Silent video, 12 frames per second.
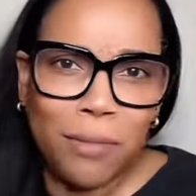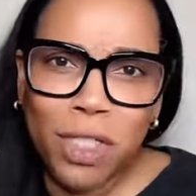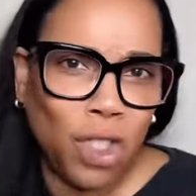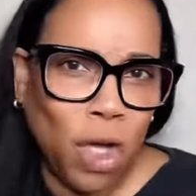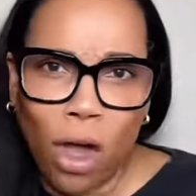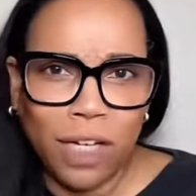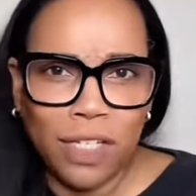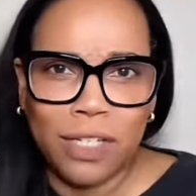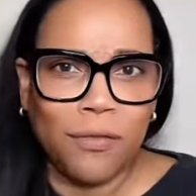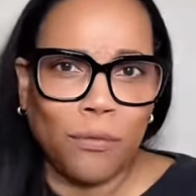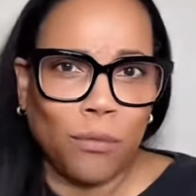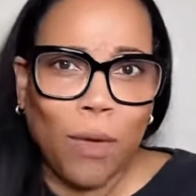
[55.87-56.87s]
in charge
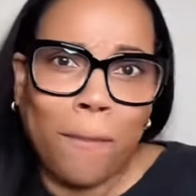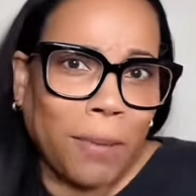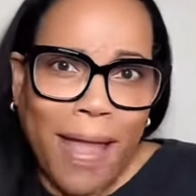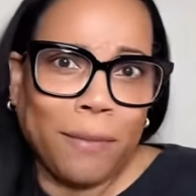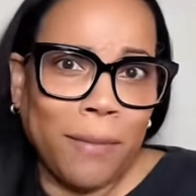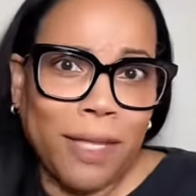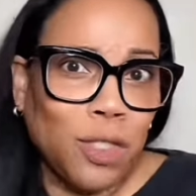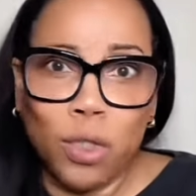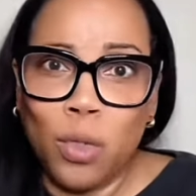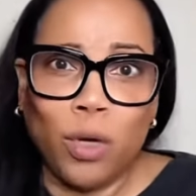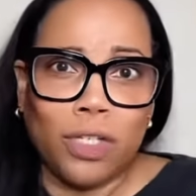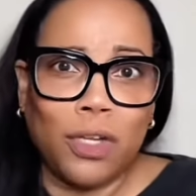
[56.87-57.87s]
of what black men
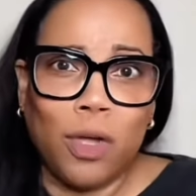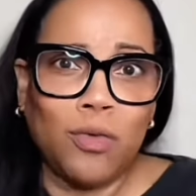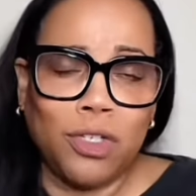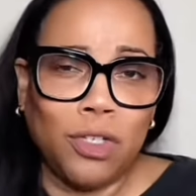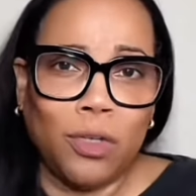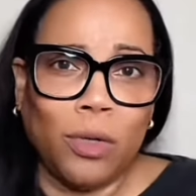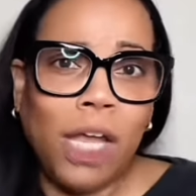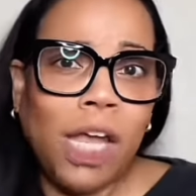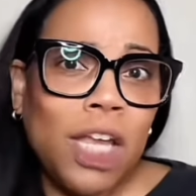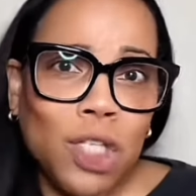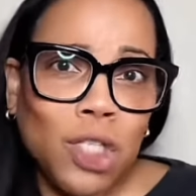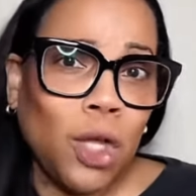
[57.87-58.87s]
do or don't do.
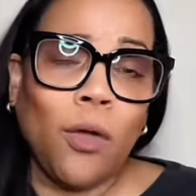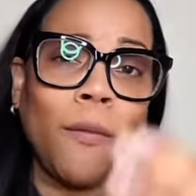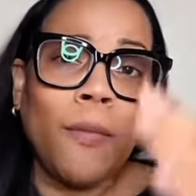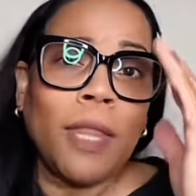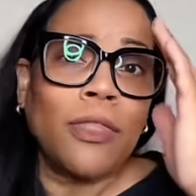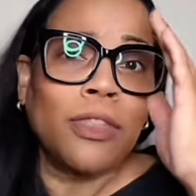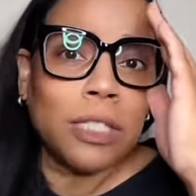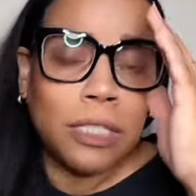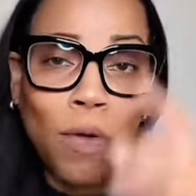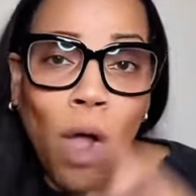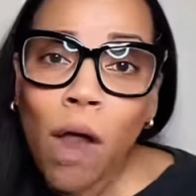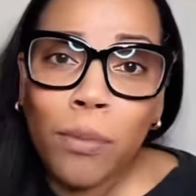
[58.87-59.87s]
So the
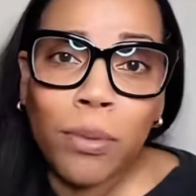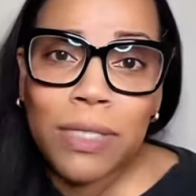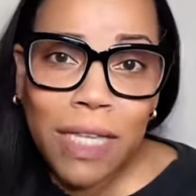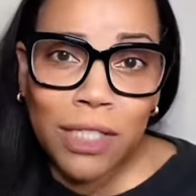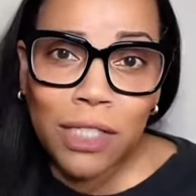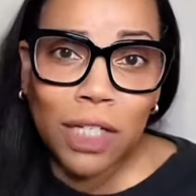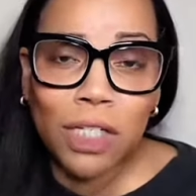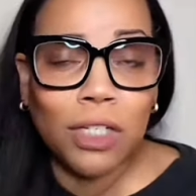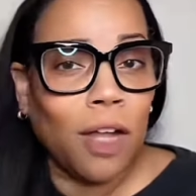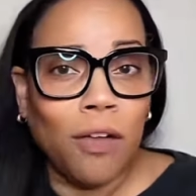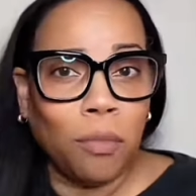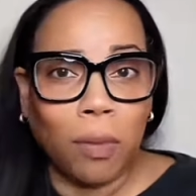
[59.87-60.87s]
small percentage of